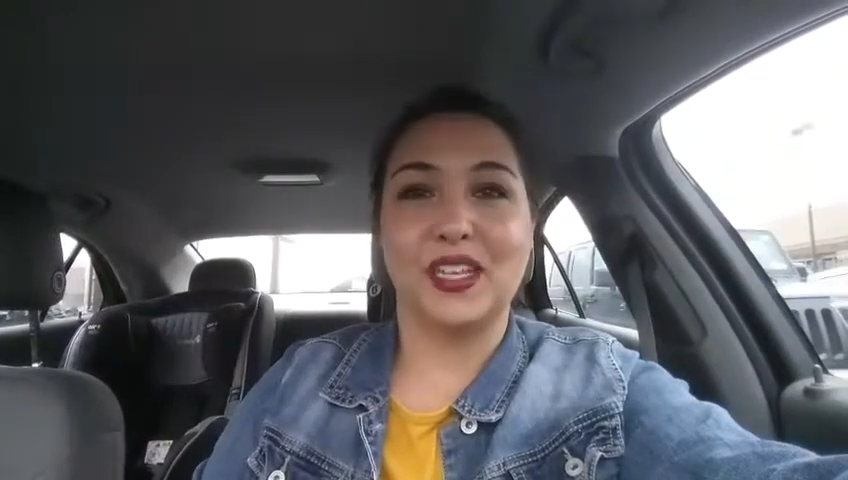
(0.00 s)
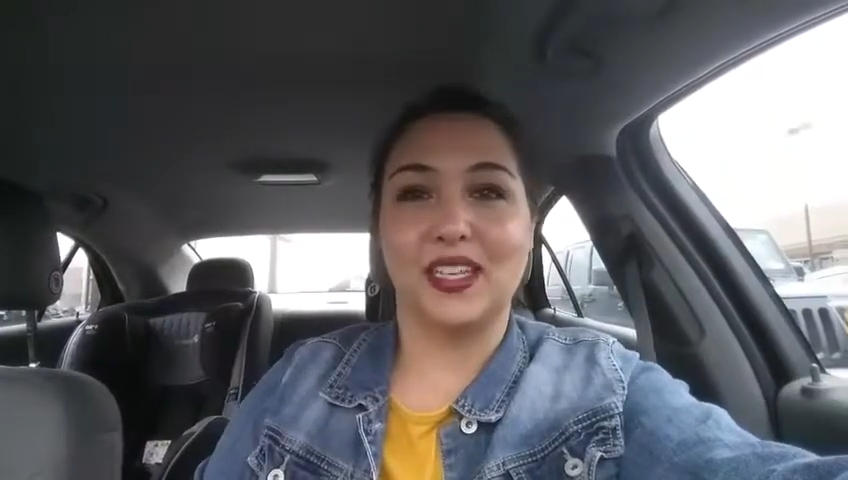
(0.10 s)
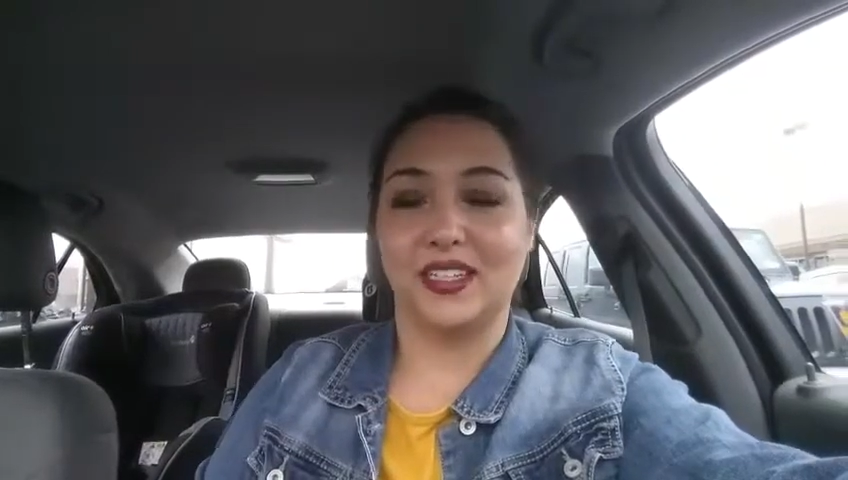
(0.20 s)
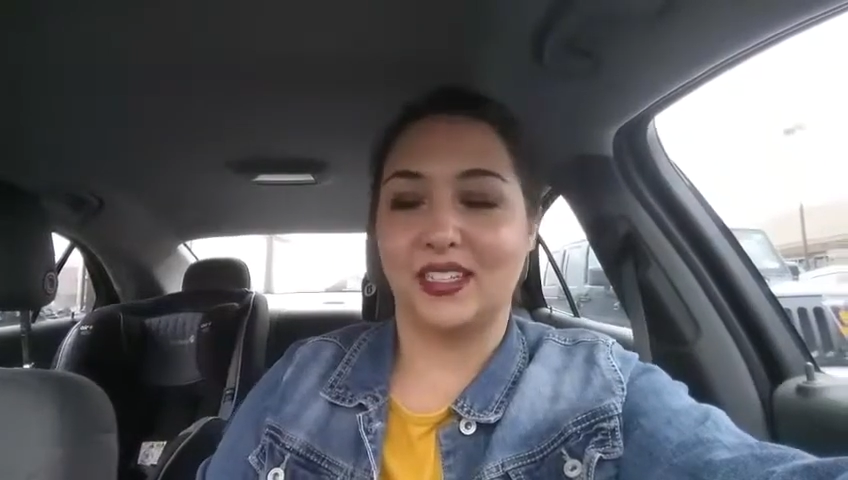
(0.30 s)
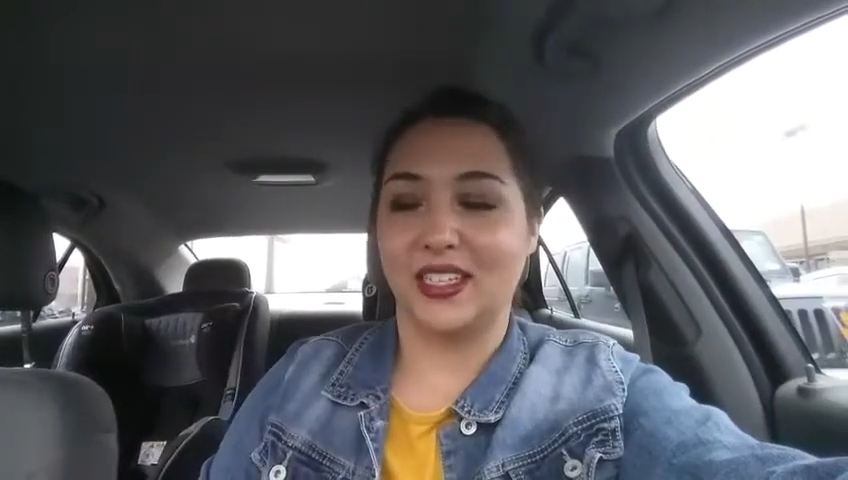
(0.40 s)

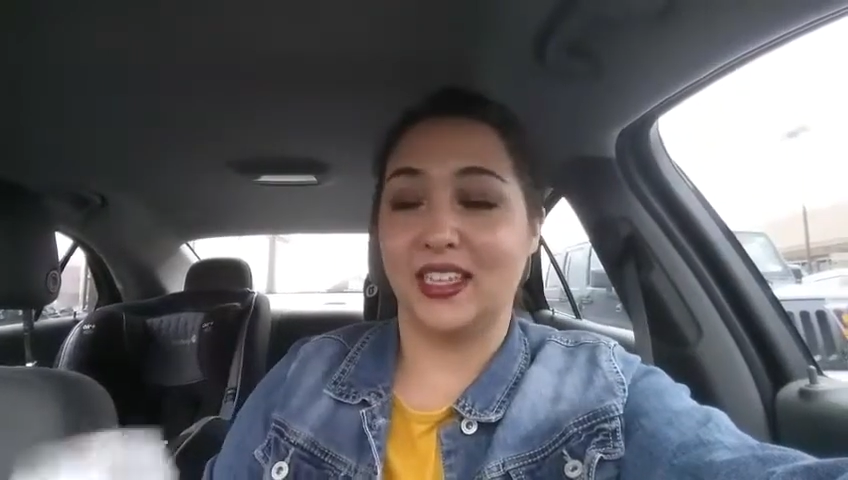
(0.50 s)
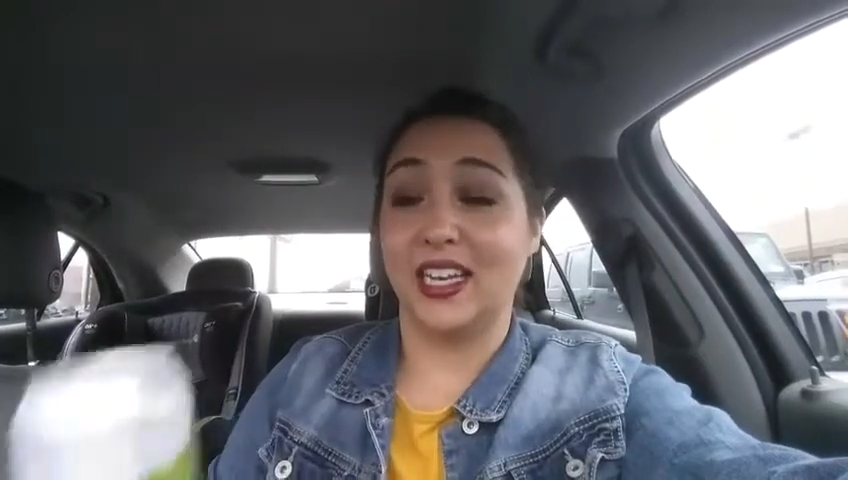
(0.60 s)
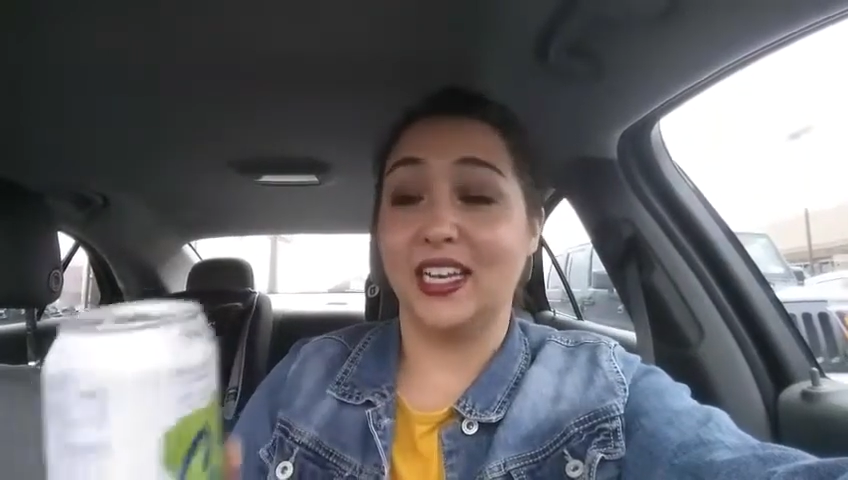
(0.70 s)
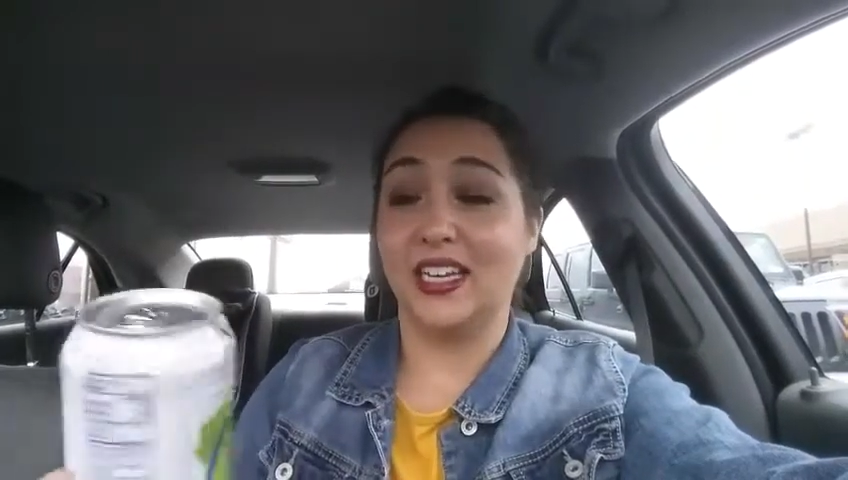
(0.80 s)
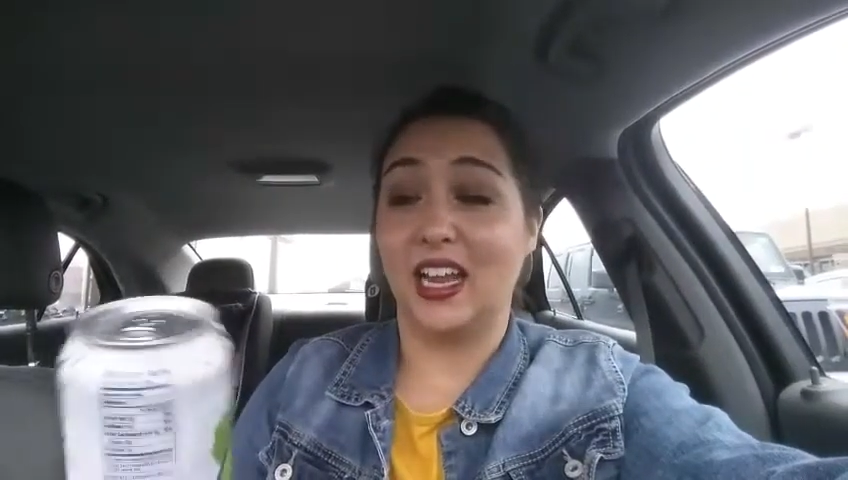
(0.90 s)
is
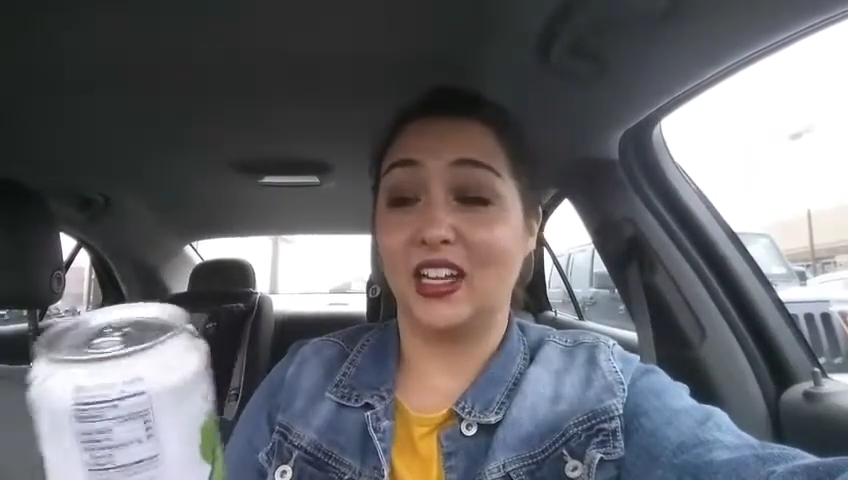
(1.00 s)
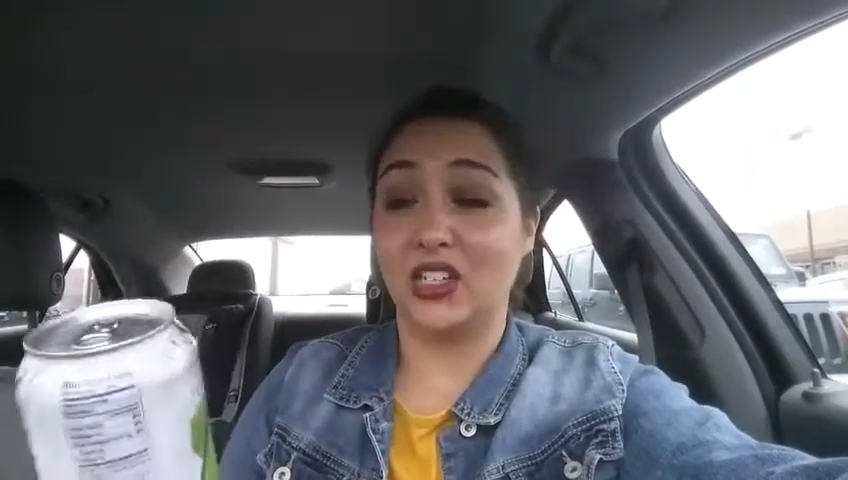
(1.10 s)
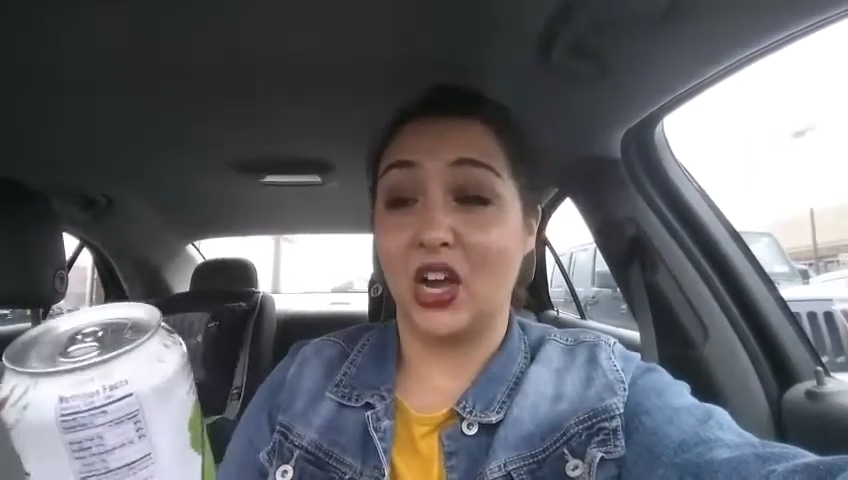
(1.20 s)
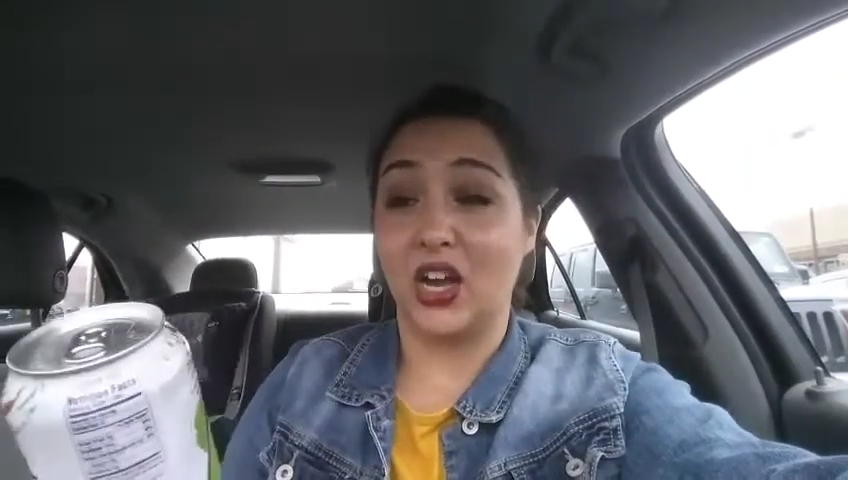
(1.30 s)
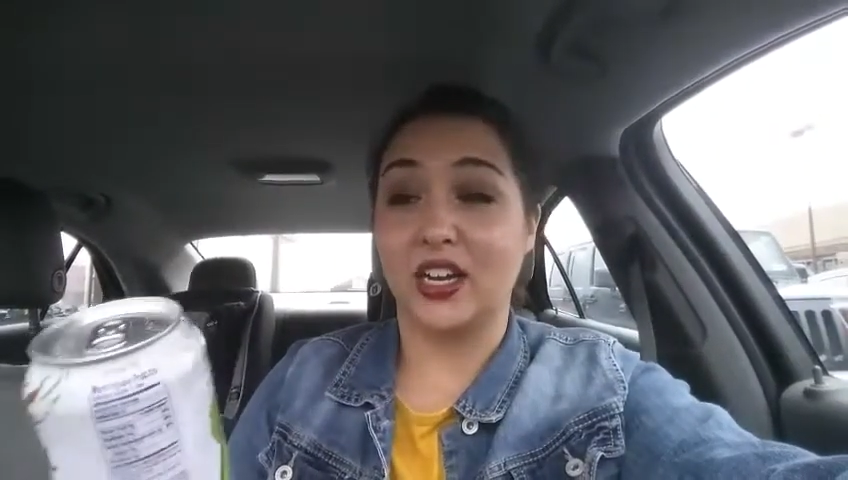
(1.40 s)
they
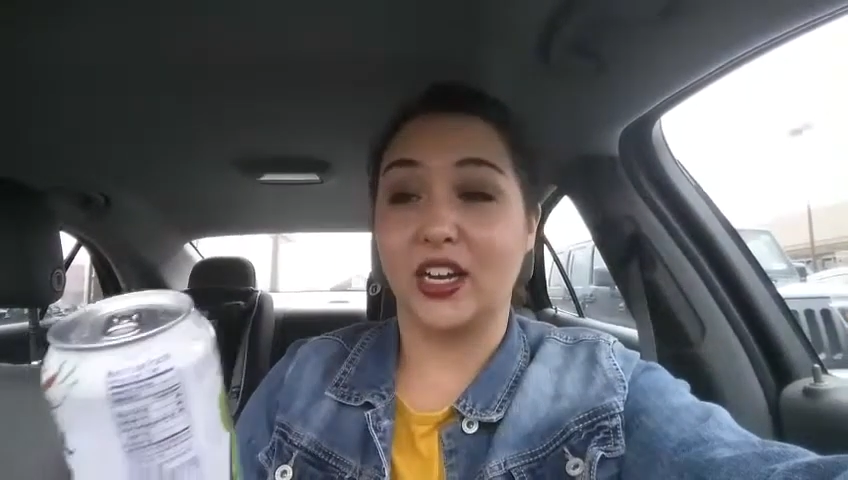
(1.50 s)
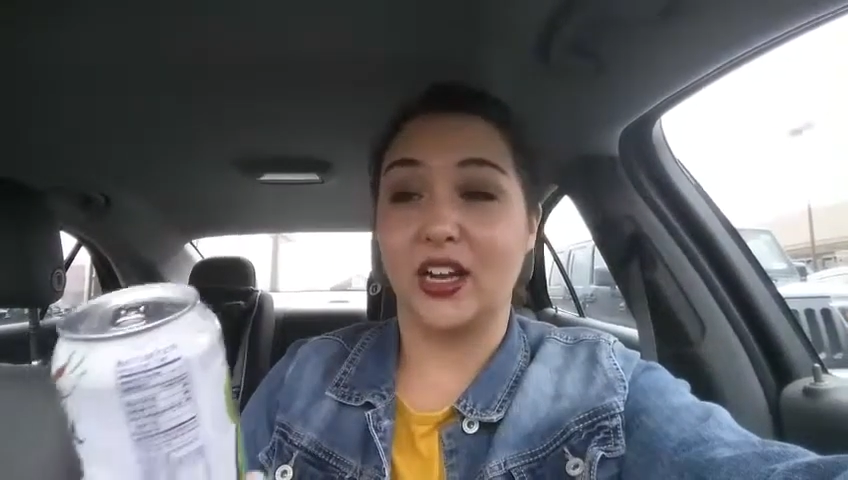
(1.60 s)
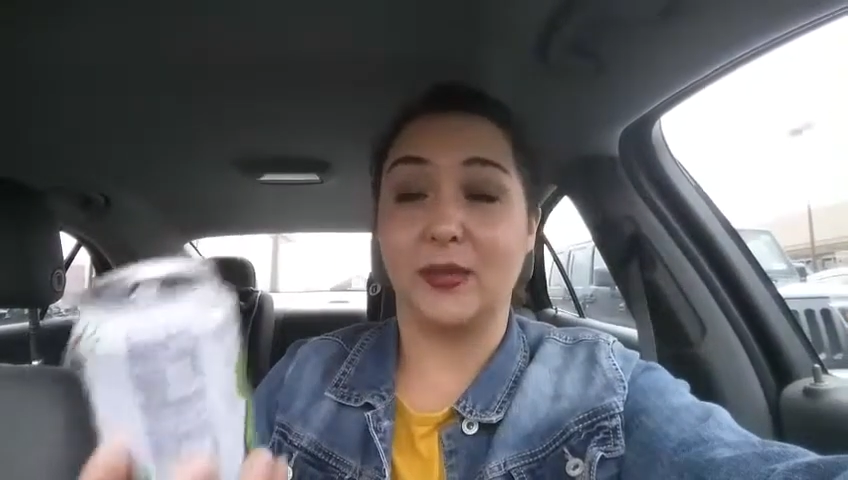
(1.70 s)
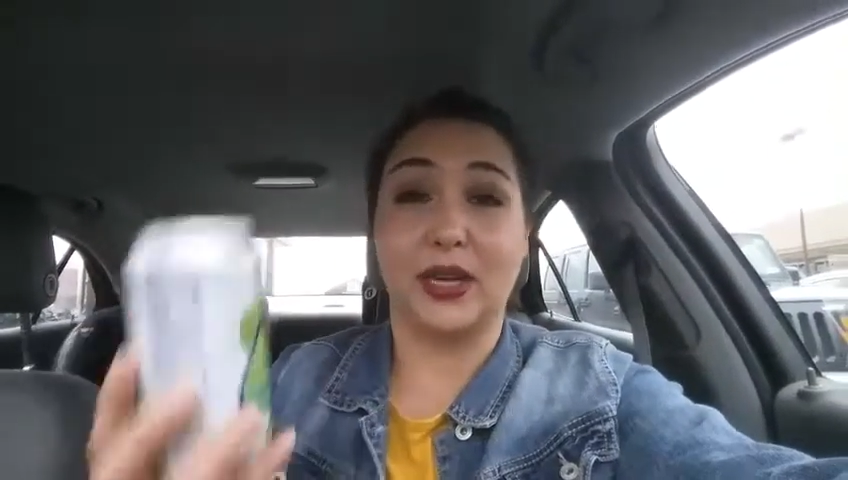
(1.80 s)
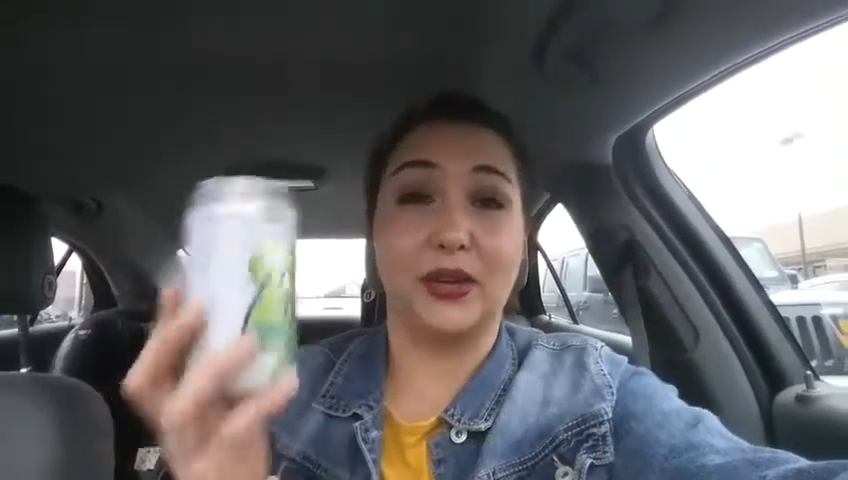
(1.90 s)
talk
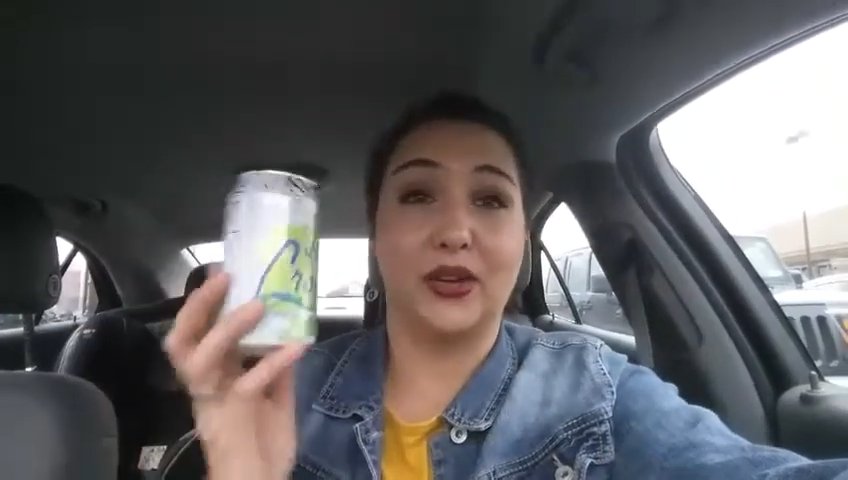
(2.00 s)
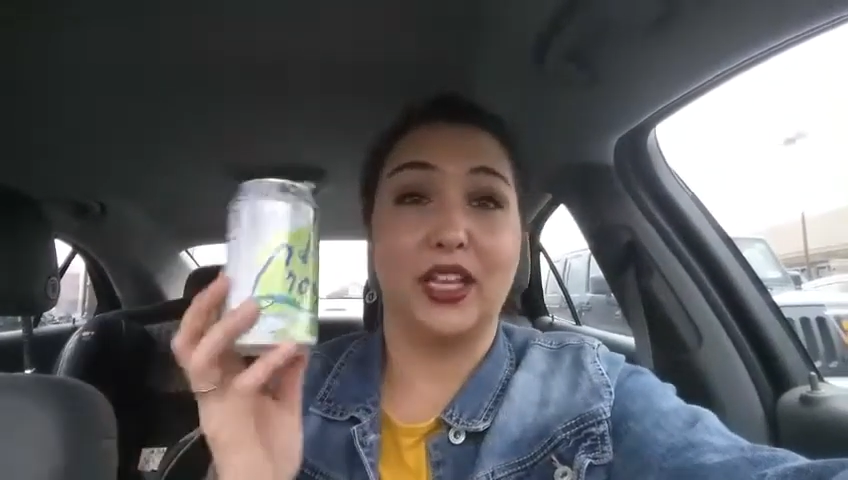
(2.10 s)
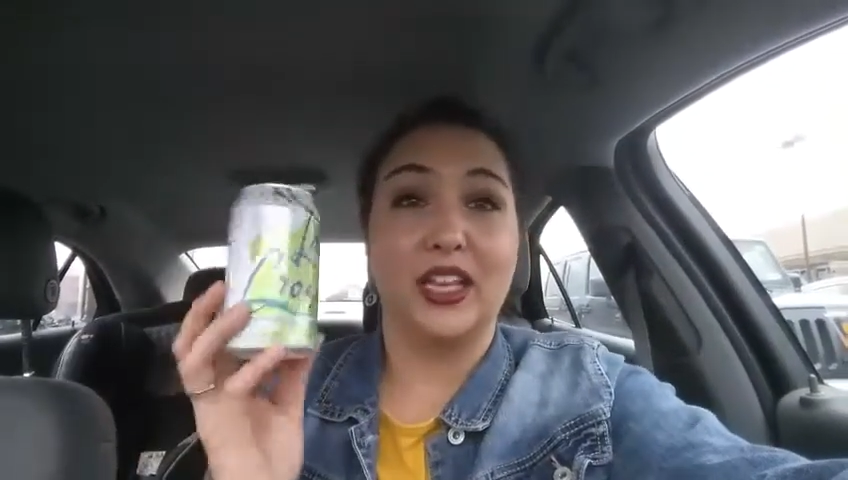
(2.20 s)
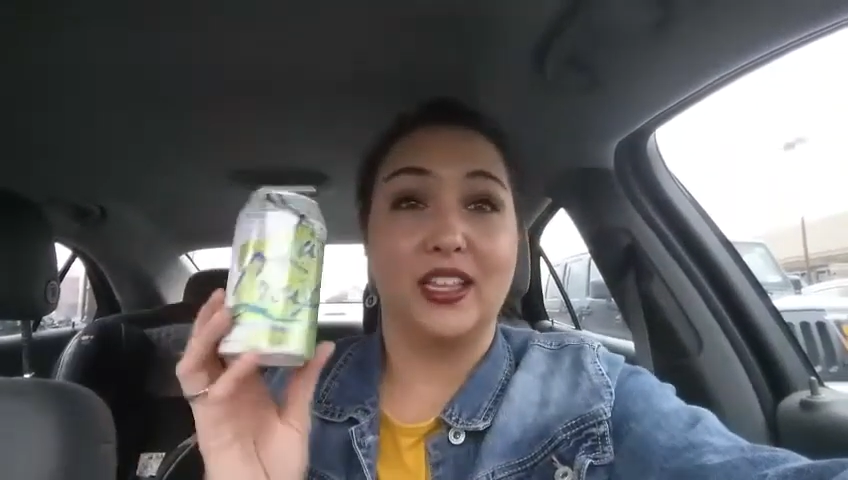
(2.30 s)
about